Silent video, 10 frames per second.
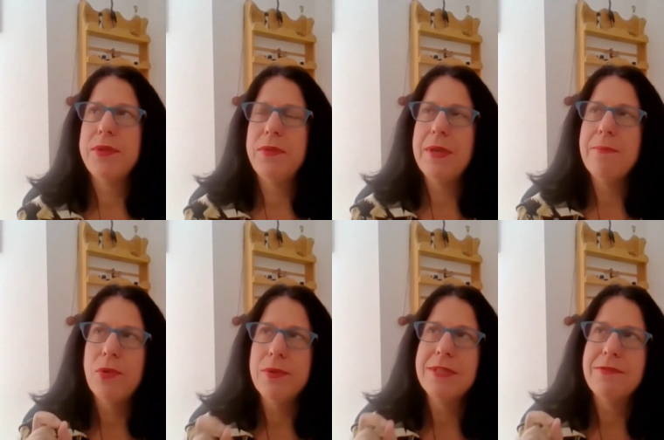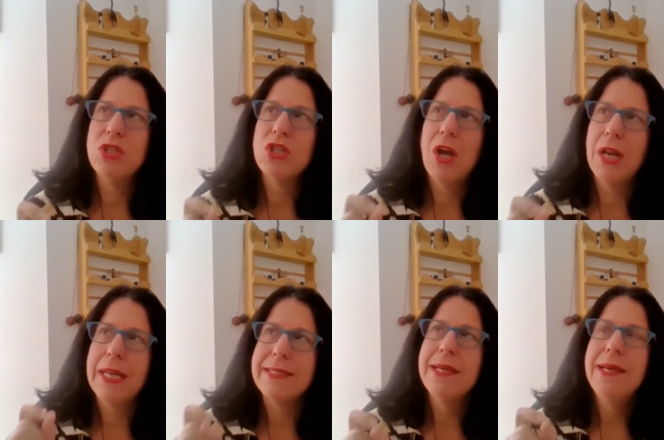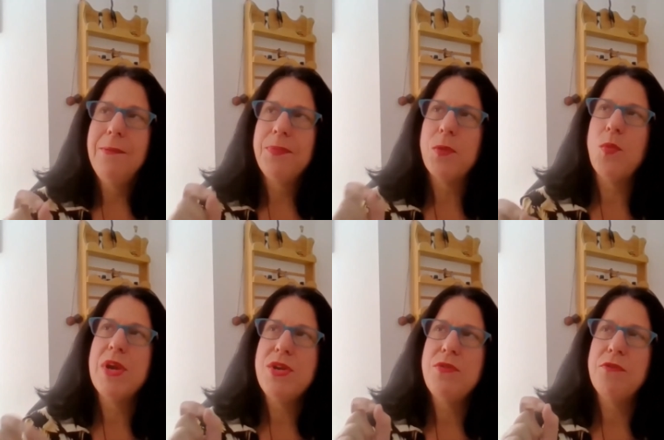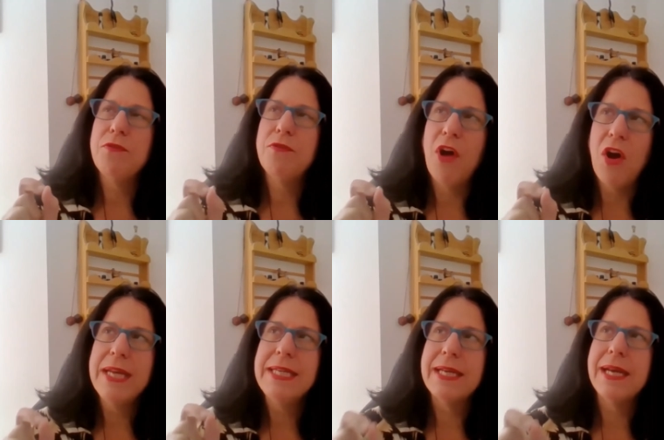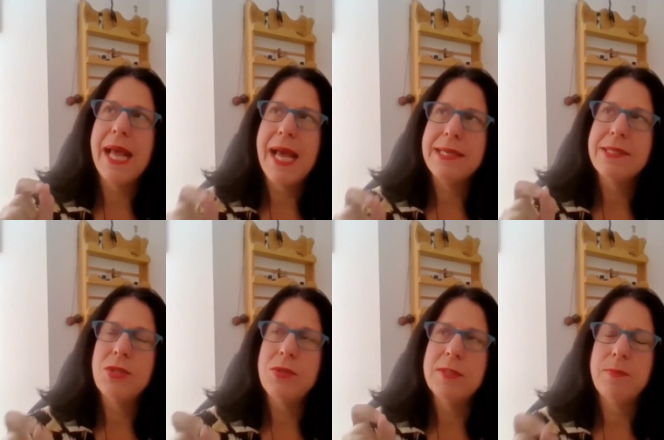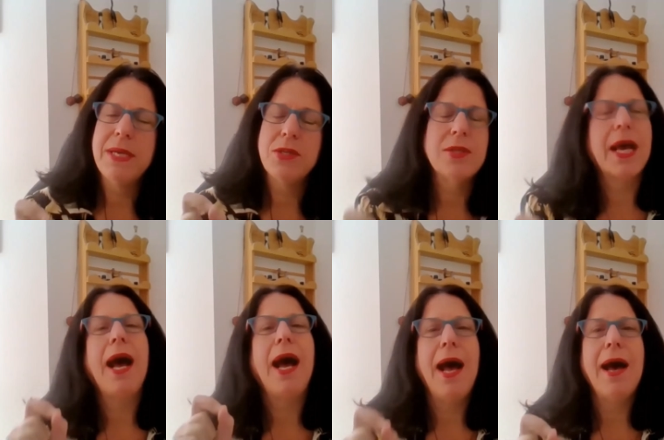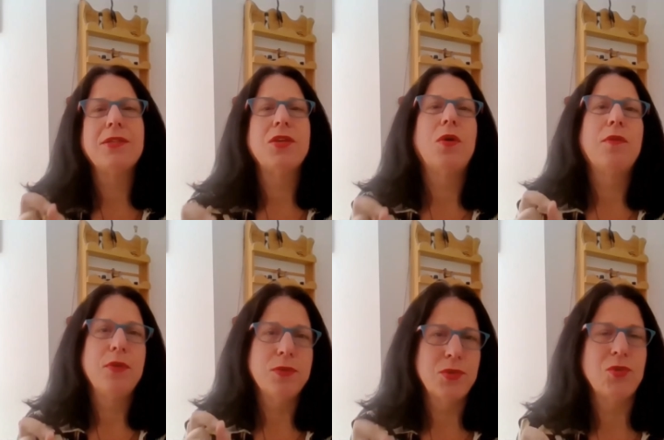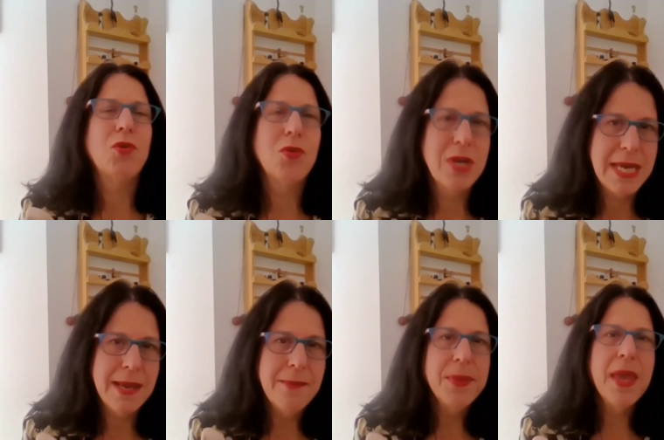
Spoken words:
the importance of the title is that when you find it, it has to speak to the heart of your story.